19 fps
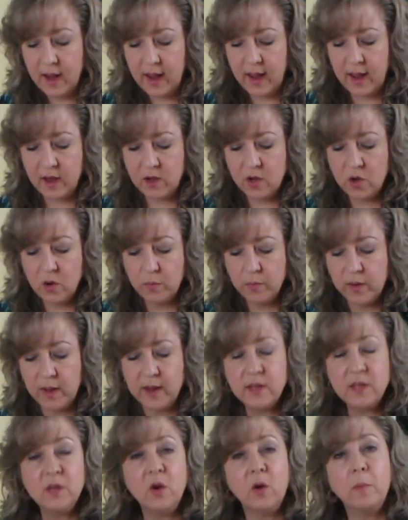And you
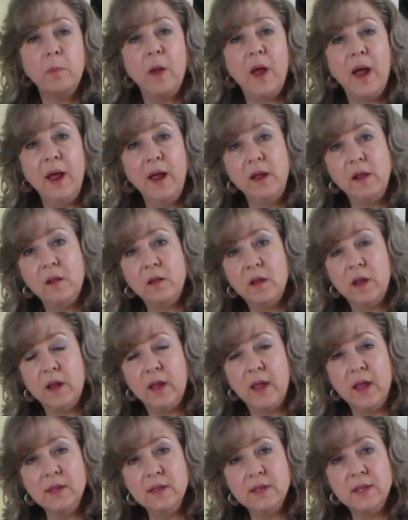place your pile
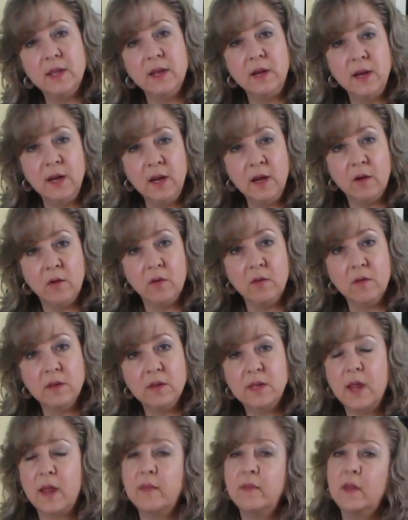against the
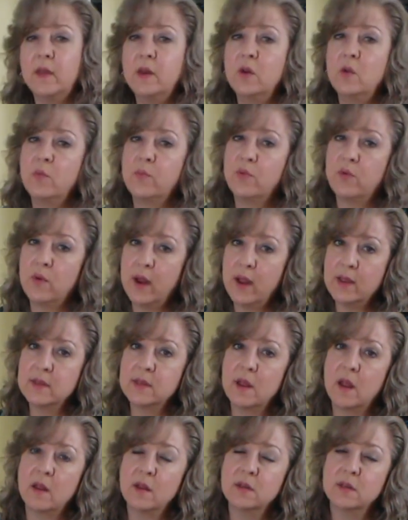needles and then you
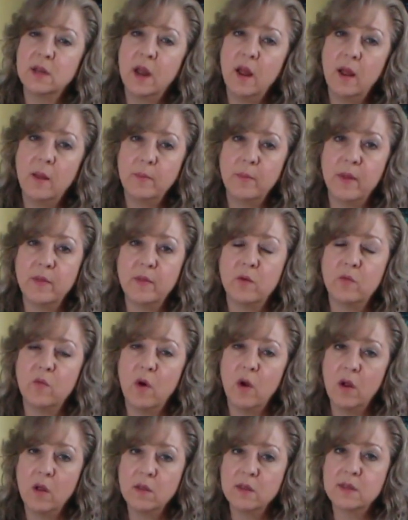press on top on the
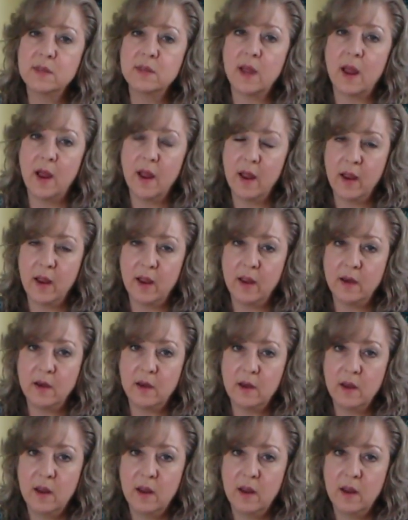wrong side.